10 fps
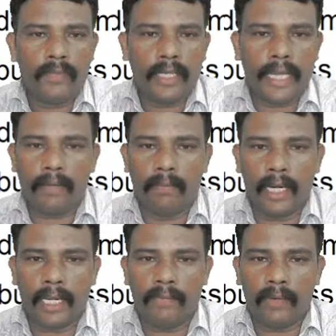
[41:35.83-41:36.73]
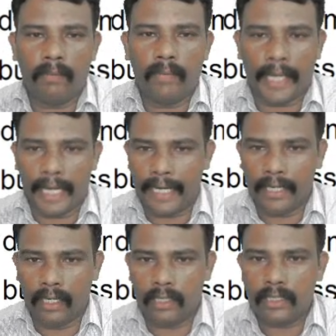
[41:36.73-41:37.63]
take money from money
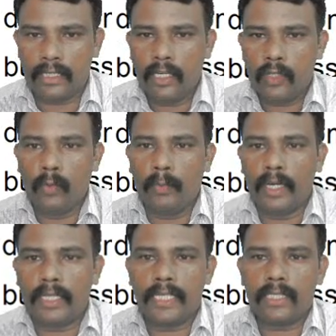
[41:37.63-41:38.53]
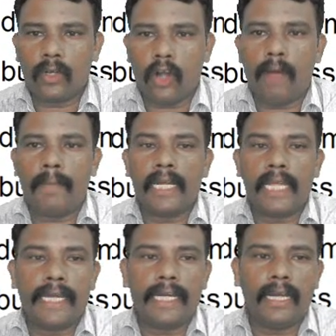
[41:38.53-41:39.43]
lenders to purchase raw
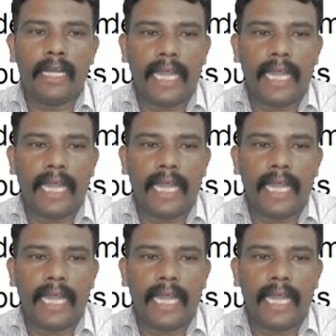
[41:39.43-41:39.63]
material